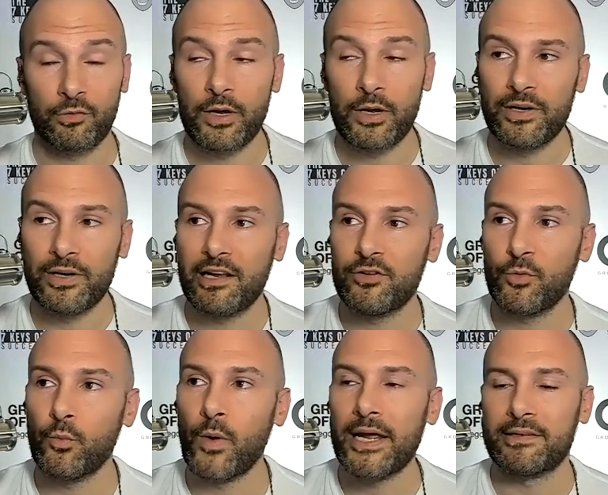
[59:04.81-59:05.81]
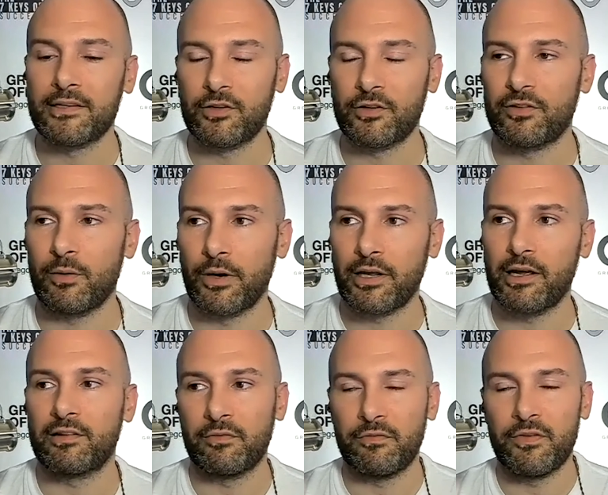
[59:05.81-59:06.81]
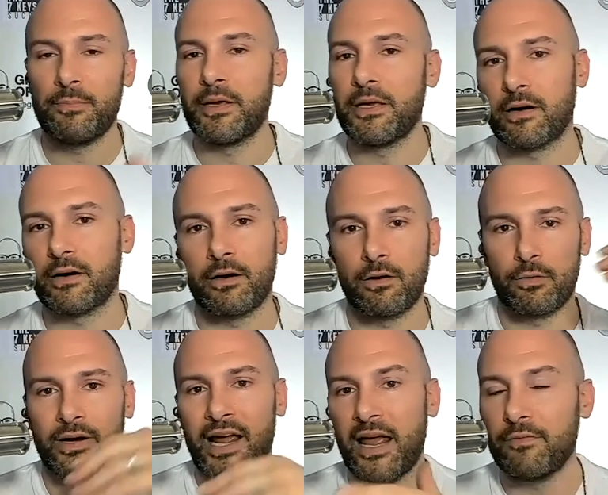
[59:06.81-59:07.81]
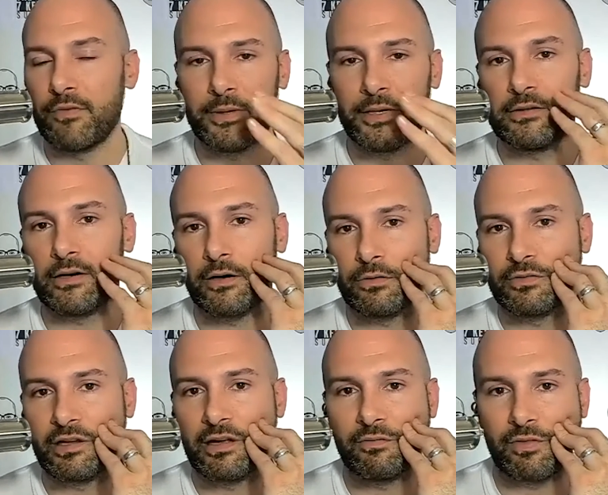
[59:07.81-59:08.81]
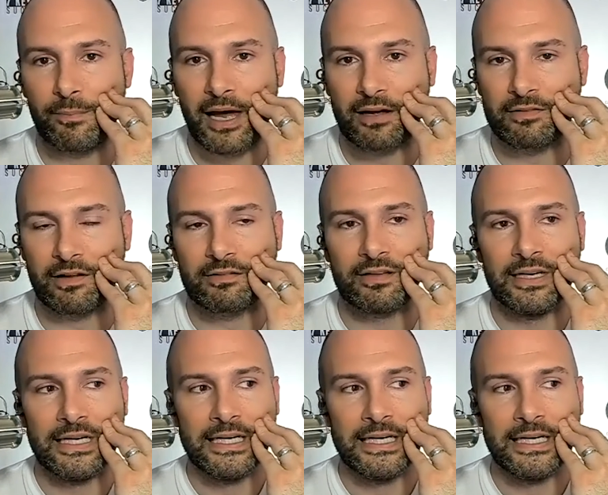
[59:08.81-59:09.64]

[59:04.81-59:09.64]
We, we tend to wait until someone gets a VP title or an AVP title to give them access